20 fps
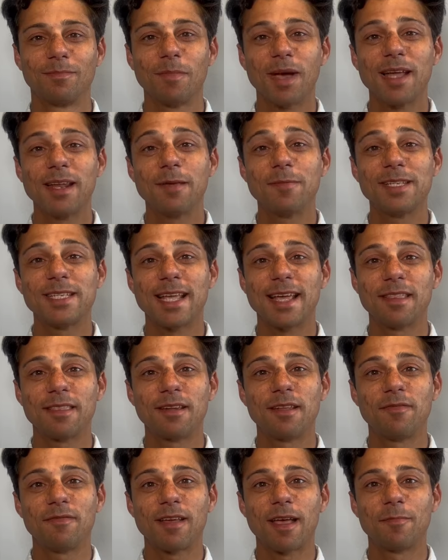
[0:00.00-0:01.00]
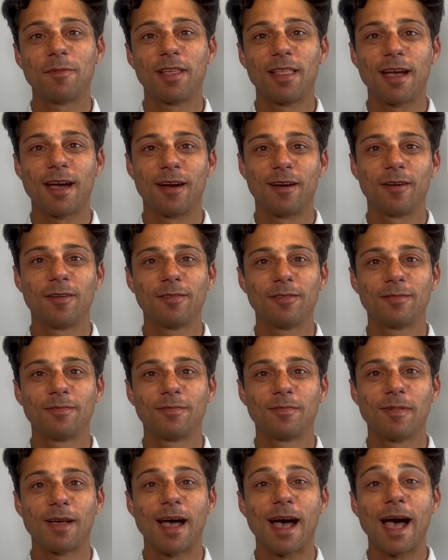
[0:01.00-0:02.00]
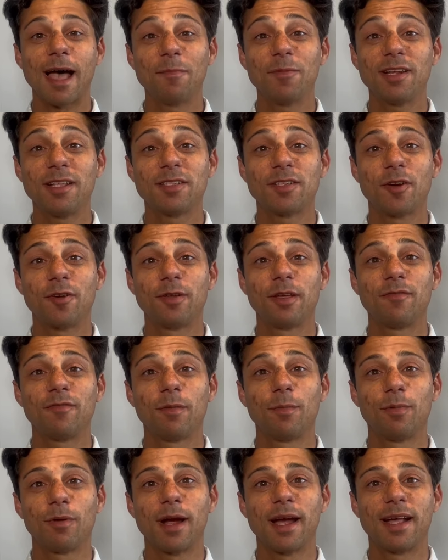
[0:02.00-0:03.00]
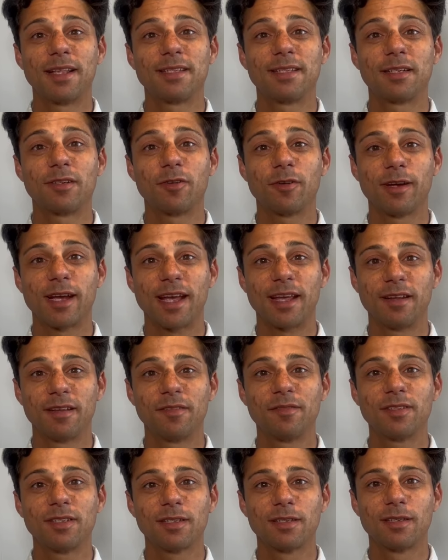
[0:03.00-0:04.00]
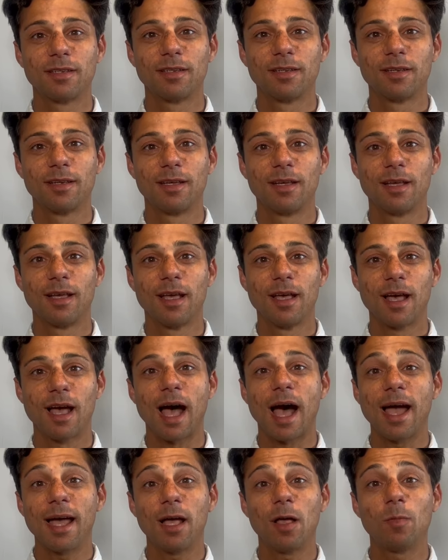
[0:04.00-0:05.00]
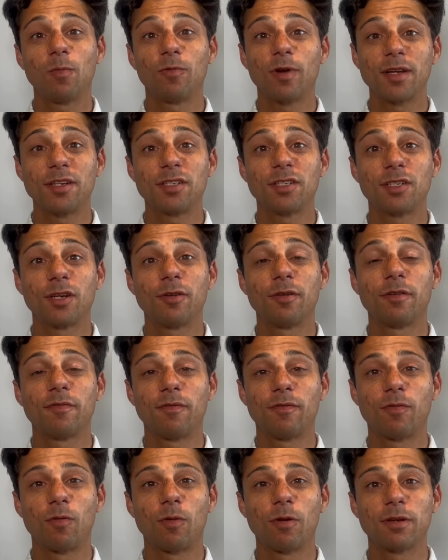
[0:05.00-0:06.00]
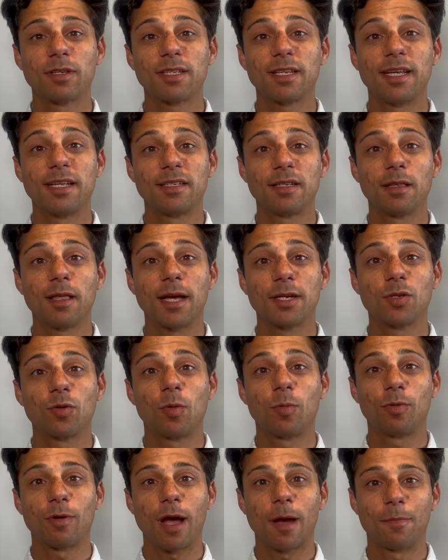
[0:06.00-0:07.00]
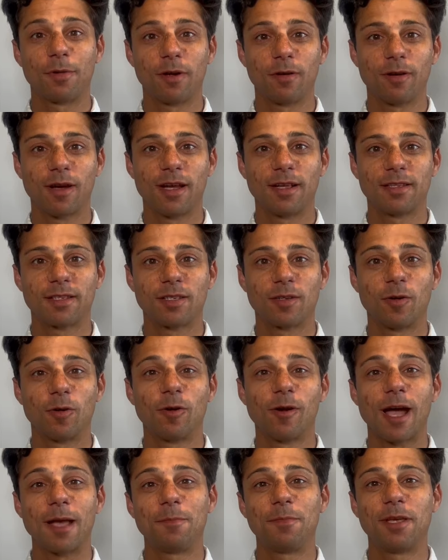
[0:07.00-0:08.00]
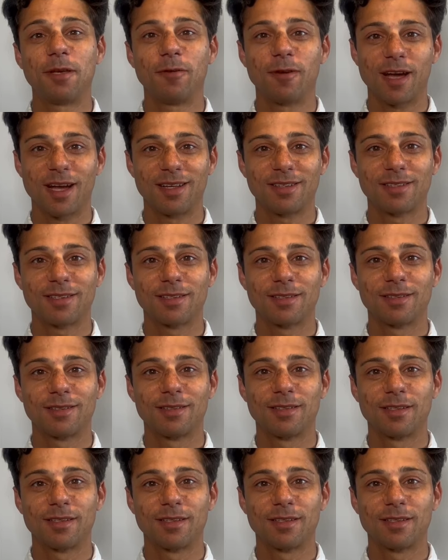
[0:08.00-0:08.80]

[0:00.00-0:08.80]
My name is Anthony Famularo. I'm an attorney for brands and creatives. I help register and enforce intellectual property rights, or IP rights.